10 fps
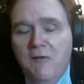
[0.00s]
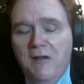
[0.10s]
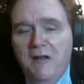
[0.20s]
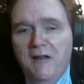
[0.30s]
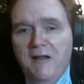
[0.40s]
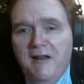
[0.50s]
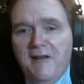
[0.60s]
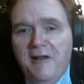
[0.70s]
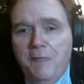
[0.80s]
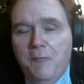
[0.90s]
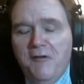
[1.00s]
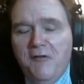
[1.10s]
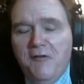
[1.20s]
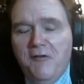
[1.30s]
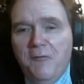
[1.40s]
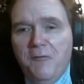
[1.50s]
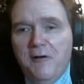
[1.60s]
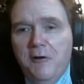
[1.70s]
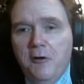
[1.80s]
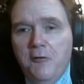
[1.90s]
And I'd given myself a
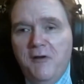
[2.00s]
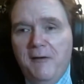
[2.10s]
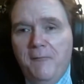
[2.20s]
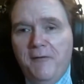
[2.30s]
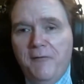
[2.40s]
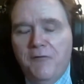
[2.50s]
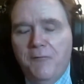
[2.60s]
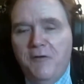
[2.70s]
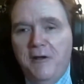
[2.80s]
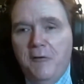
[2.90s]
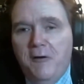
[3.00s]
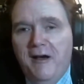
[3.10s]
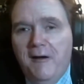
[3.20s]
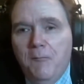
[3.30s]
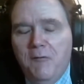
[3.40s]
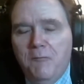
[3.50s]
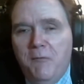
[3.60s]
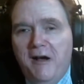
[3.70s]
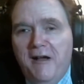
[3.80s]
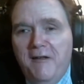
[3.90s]
goal of having the video out
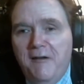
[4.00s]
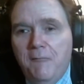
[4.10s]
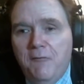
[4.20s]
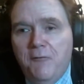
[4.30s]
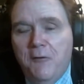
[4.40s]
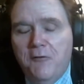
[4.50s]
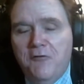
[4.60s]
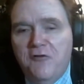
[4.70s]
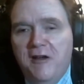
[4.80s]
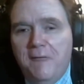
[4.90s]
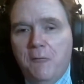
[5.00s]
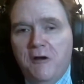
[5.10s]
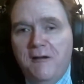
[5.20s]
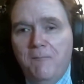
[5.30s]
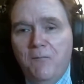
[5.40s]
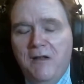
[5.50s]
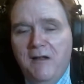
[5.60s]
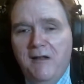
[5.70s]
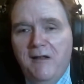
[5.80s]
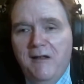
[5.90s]
by the 1st of January.
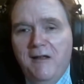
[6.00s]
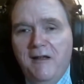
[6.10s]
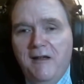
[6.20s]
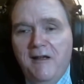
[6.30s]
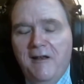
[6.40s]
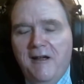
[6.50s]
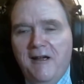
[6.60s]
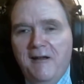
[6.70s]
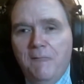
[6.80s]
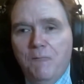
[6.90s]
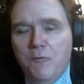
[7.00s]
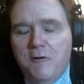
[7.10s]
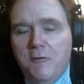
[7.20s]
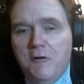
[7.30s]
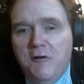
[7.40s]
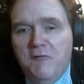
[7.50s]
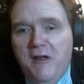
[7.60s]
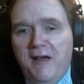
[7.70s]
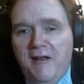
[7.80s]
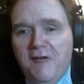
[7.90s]
And I recorded
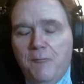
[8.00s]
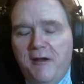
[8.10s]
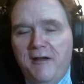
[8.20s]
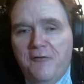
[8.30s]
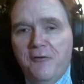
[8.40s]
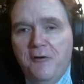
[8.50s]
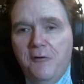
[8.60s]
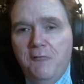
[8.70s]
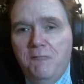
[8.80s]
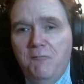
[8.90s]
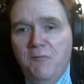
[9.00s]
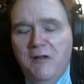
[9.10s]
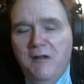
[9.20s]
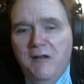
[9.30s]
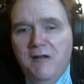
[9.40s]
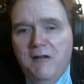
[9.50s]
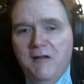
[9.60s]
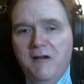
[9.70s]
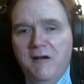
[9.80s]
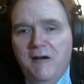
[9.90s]
that as my intro.
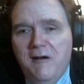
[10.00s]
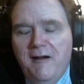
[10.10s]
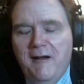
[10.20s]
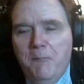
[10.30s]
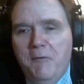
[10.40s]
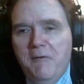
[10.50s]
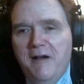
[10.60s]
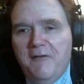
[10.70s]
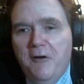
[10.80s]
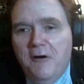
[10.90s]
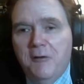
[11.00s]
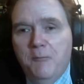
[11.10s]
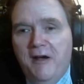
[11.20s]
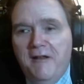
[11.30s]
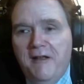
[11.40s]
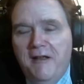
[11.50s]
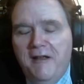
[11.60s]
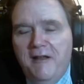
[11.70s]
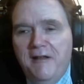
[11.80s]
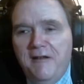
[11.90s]
I talked about
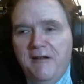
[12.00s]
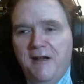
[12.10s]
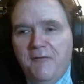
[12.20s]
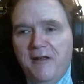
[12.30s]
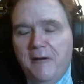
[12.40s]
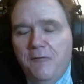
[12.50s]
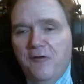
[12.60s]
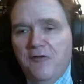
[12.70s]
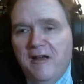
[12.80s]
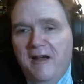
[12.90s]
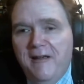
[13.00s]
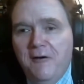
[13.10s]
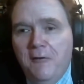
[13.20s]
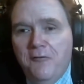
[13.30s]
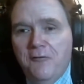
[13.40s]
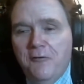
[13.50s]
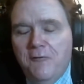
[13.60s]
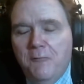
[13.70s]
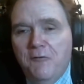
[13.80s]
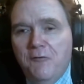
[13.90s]
I think it was a sky coaster
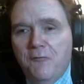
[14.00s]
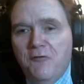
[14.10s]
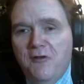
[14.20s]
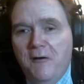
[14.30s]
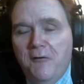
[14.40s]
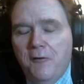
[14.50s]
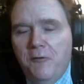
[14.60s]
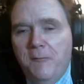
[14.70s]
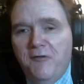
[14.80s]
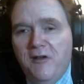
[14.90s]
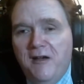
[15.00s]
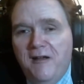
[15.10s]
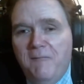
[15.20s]
that was for sale on the website,